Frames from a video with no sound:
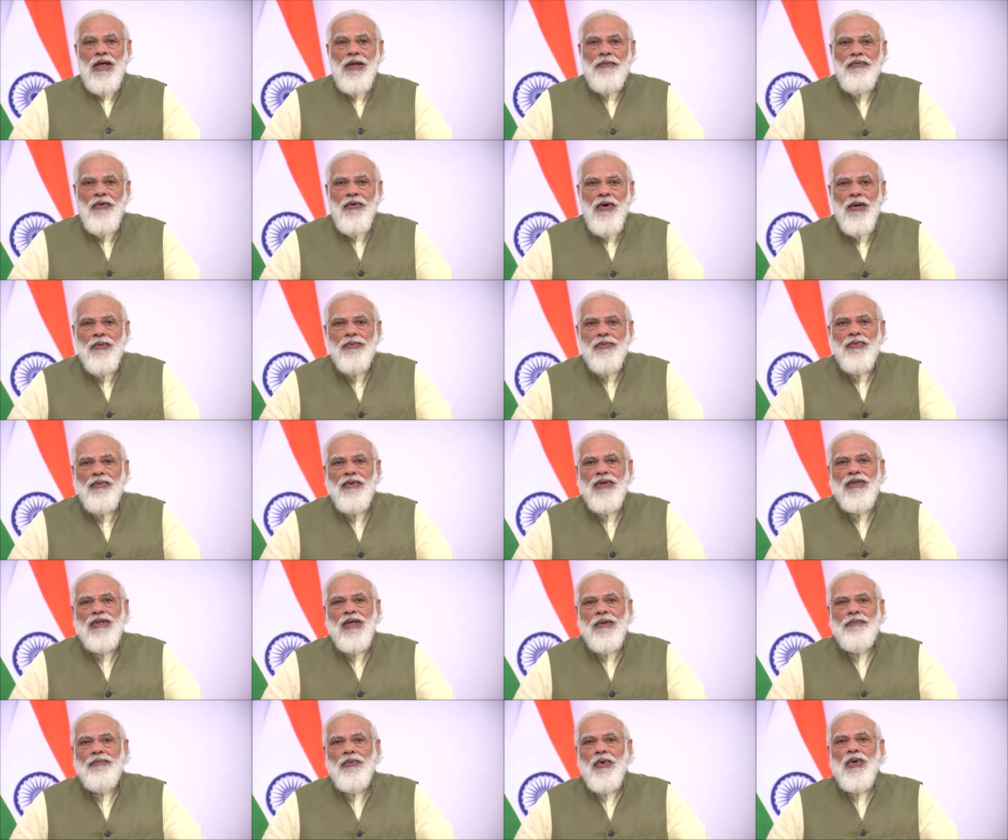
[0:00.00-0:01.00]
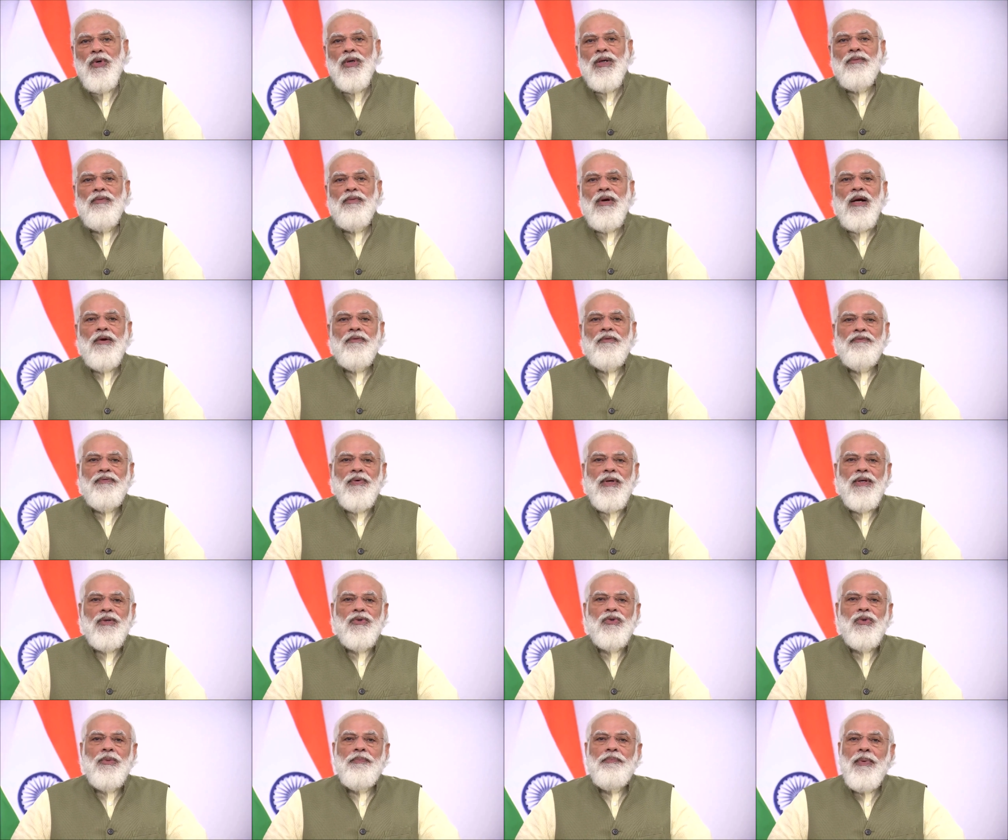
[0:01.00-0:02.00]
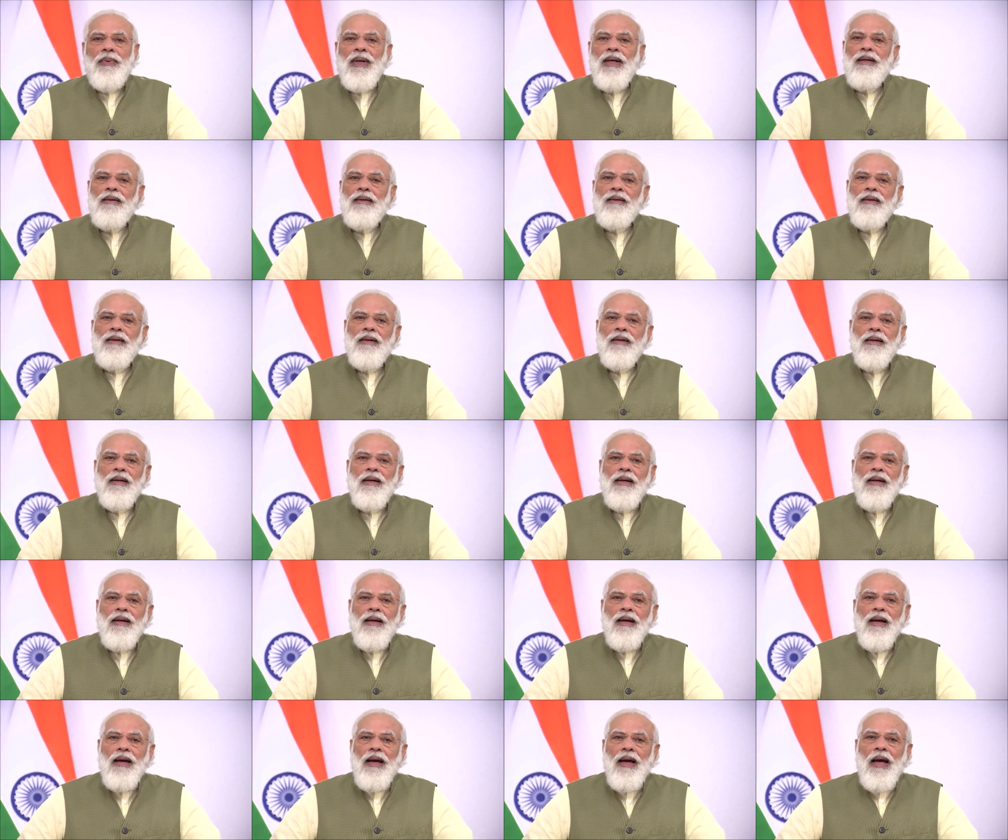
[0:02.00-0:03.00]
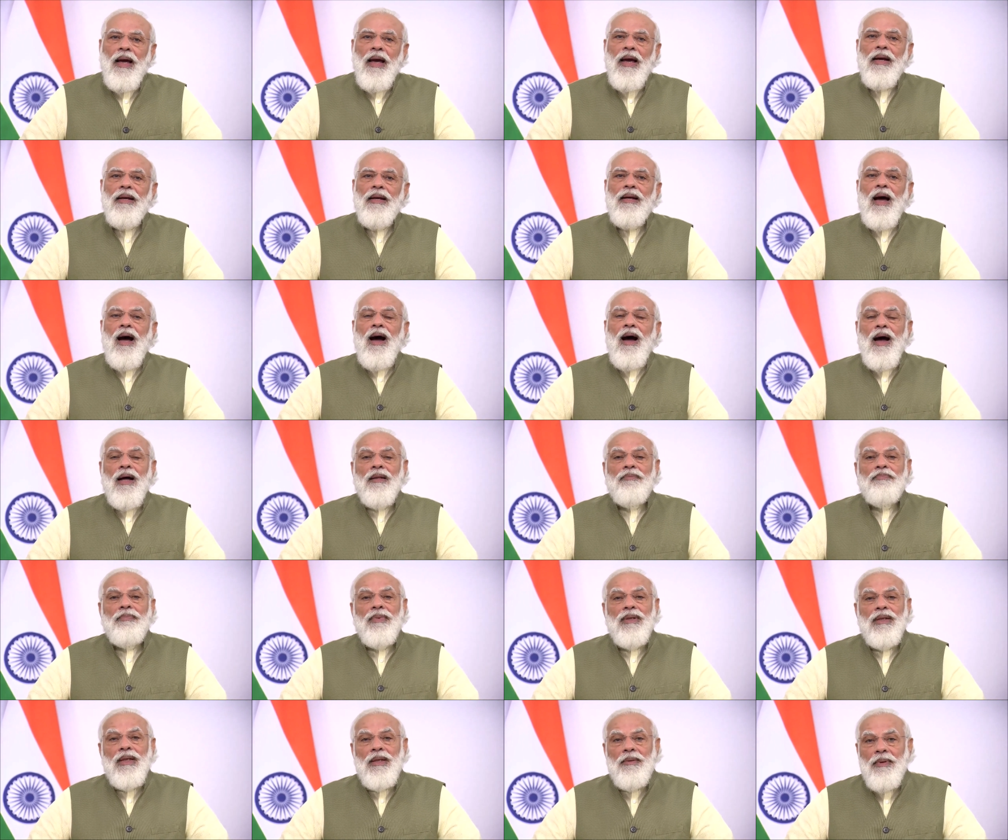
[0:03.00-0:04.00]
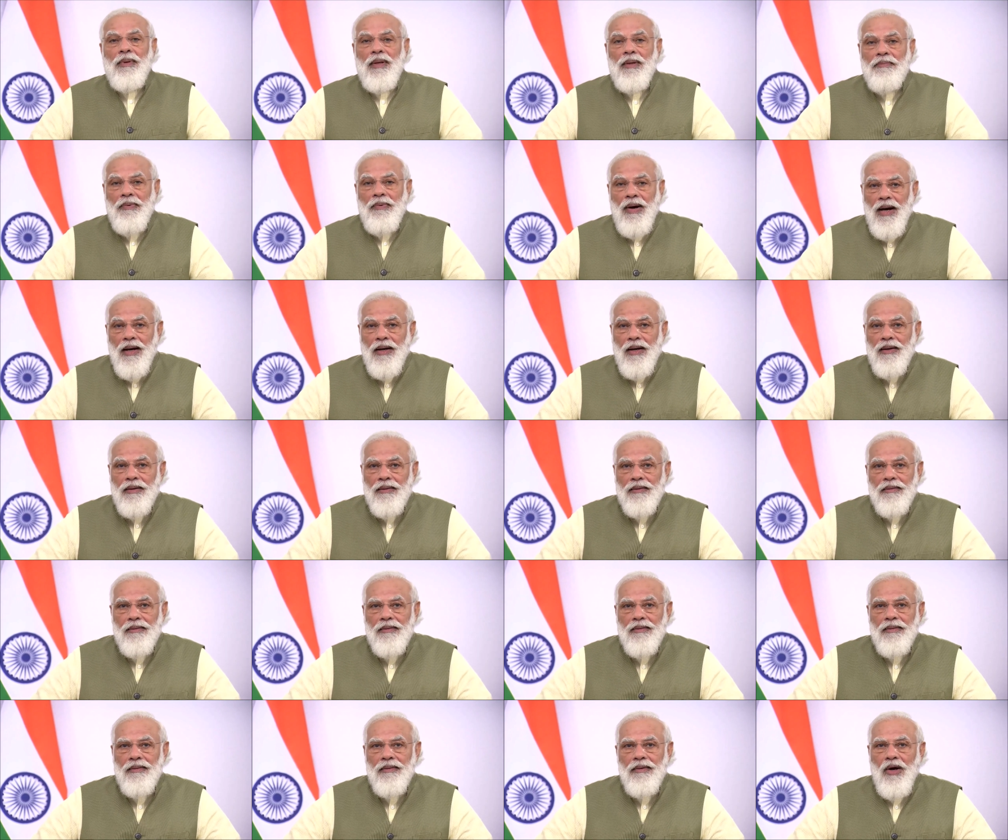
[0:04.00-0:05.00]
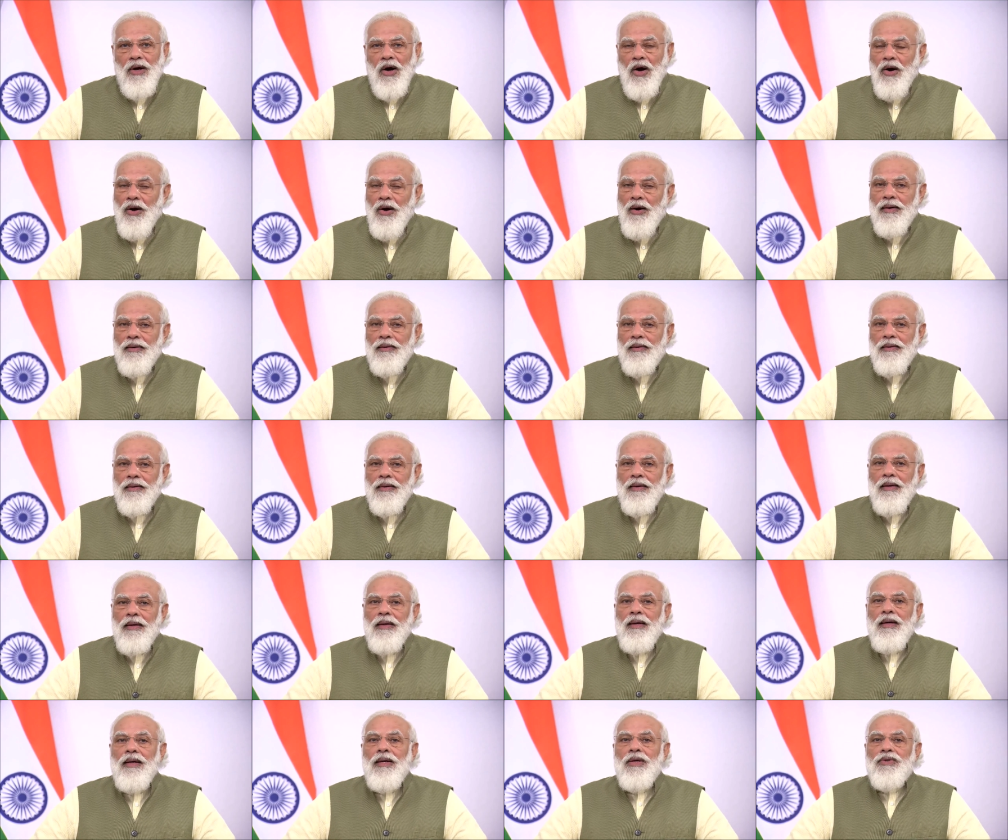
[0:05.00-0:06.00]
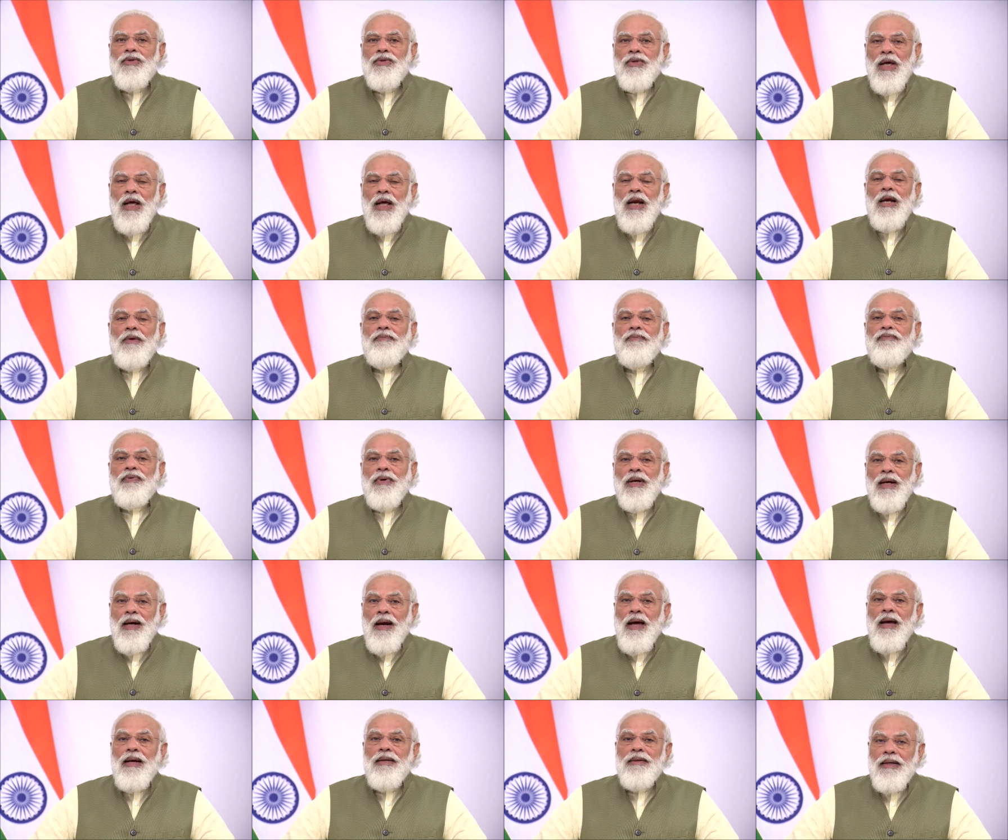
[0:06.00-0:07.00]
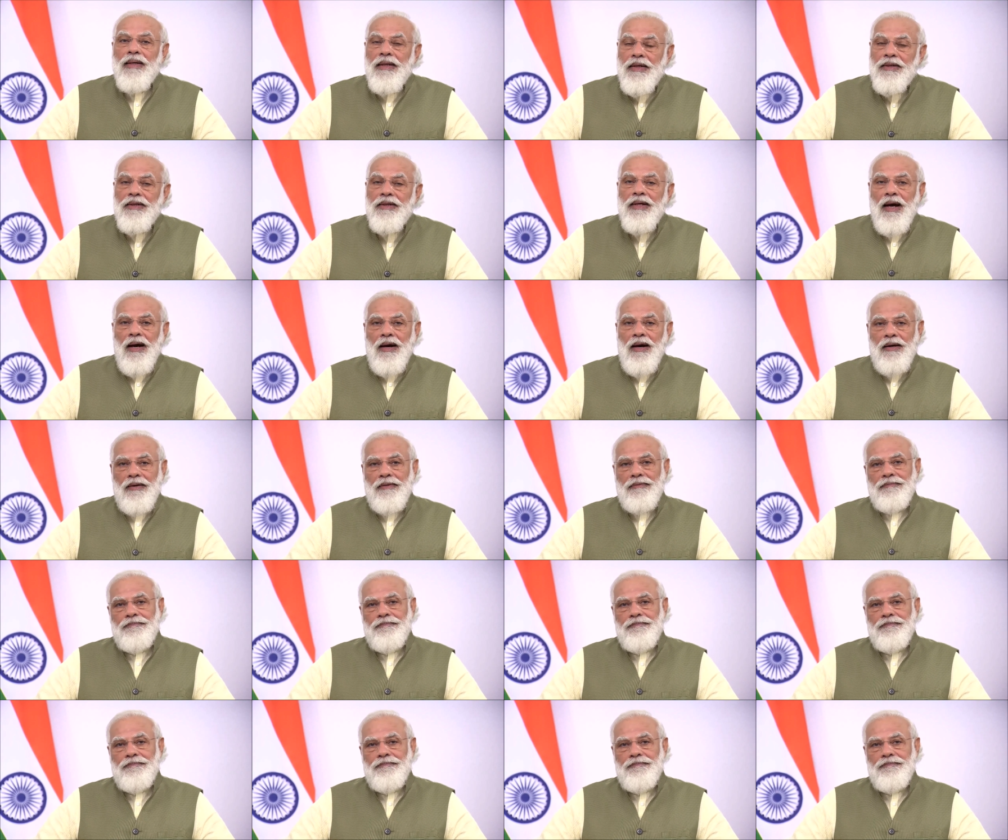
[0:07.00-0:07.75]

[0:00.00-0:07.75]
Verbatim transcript: reforms will support our efforts to build an Atmanirbhar Bharat or self-reliant India.